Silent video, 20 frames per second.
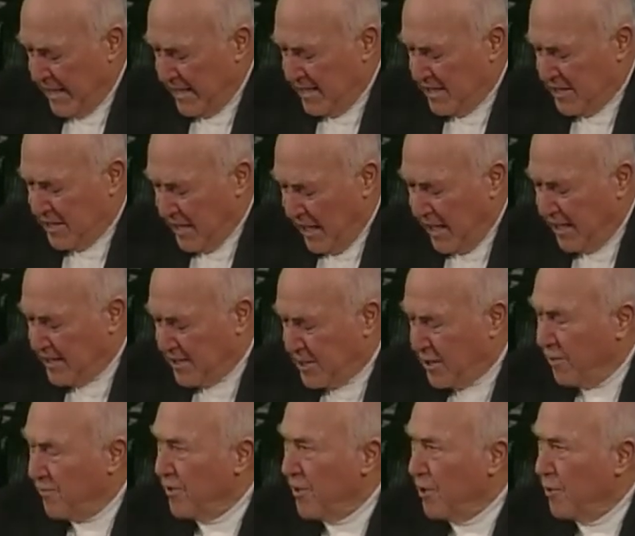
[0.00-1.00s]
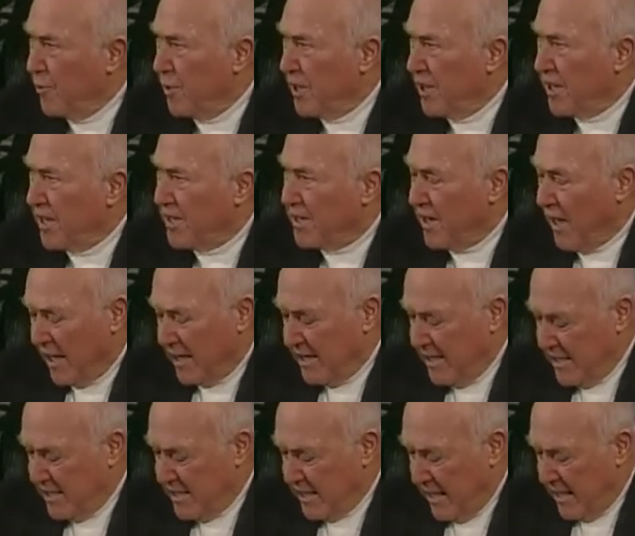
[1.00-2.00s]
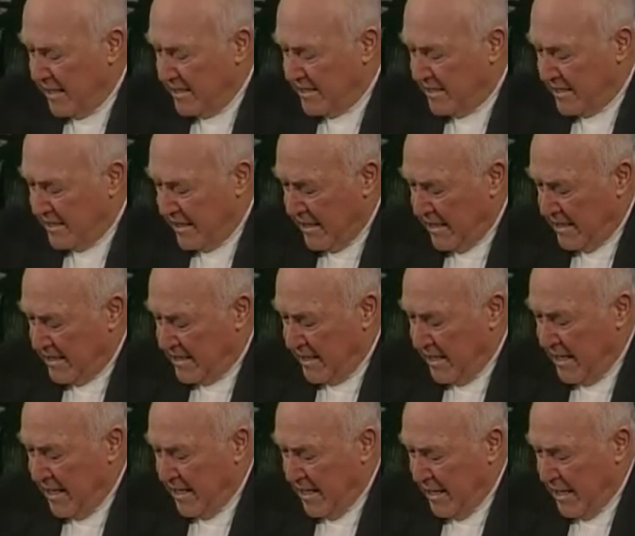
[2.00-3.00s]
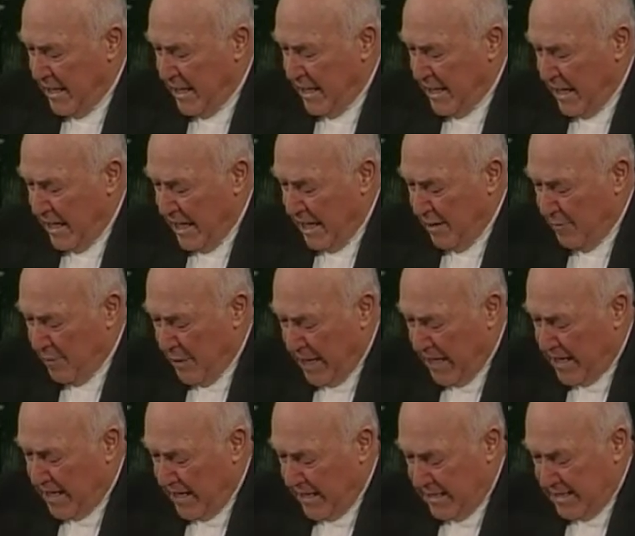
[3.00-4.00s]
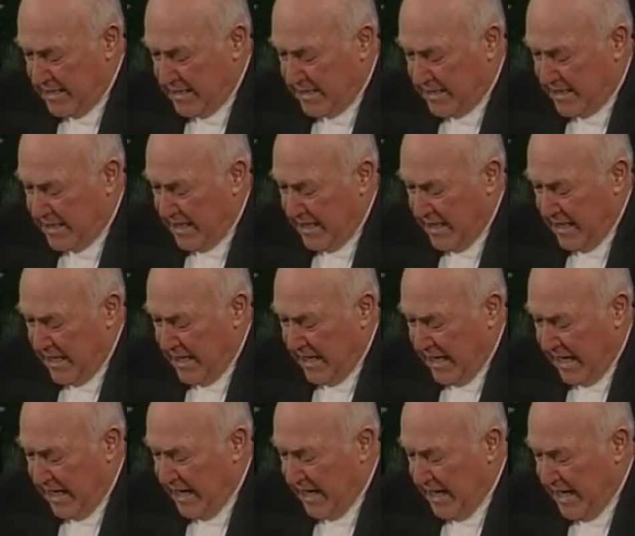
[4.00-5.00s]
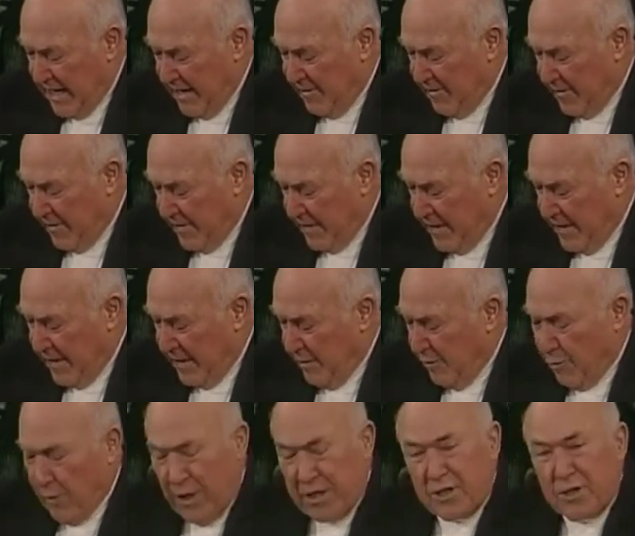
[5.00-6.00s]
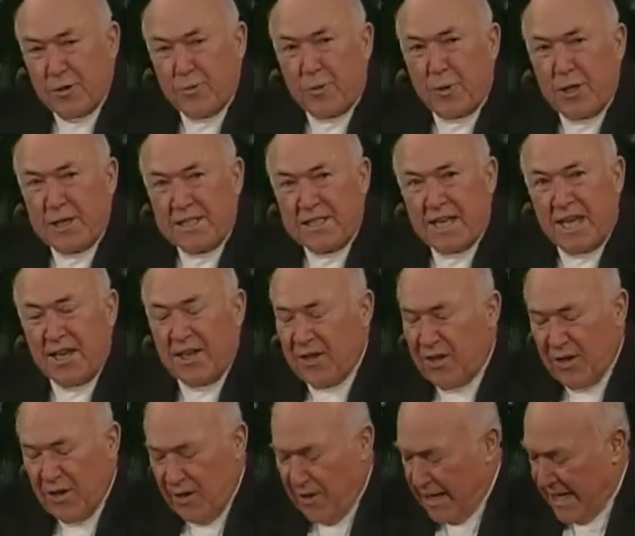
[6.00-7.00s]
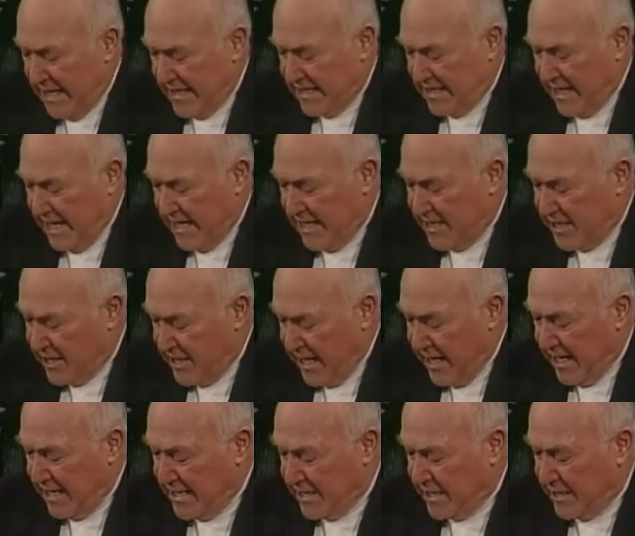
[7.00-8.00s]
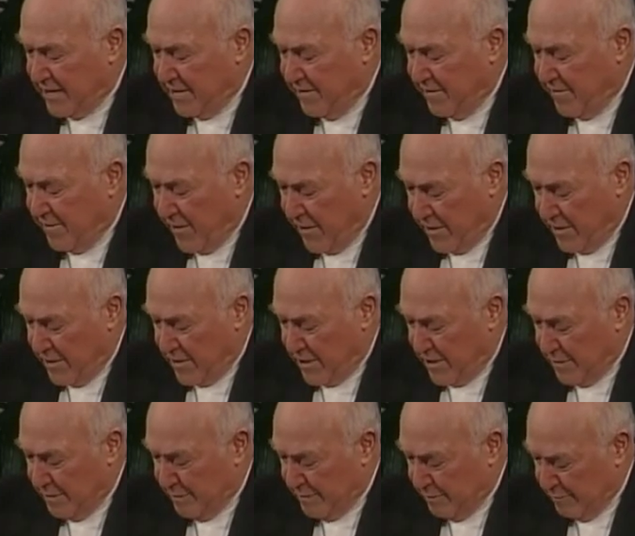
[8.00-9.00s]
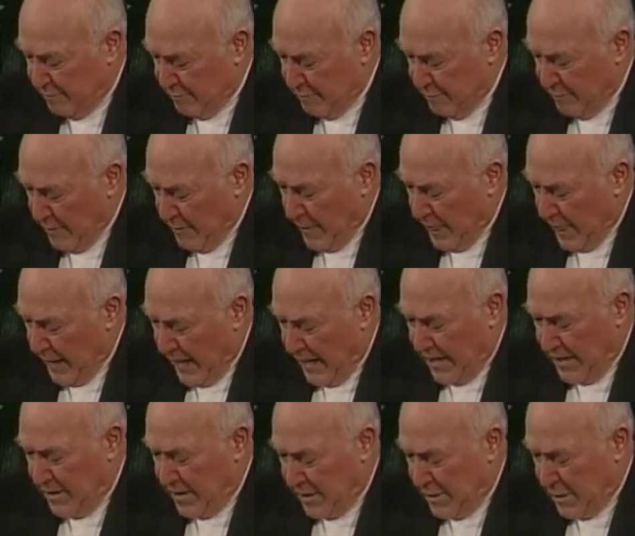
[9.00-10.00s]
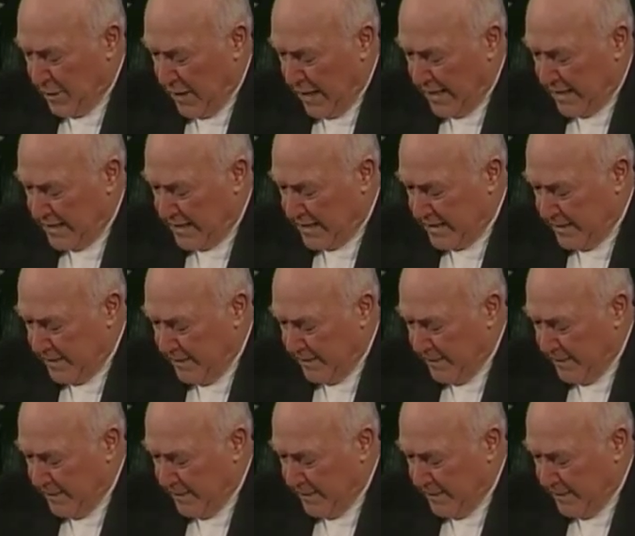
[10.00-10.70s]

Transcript: jealous over you with a godly jealousy uh, because I have want to present you as a chaste virgin unto Christ.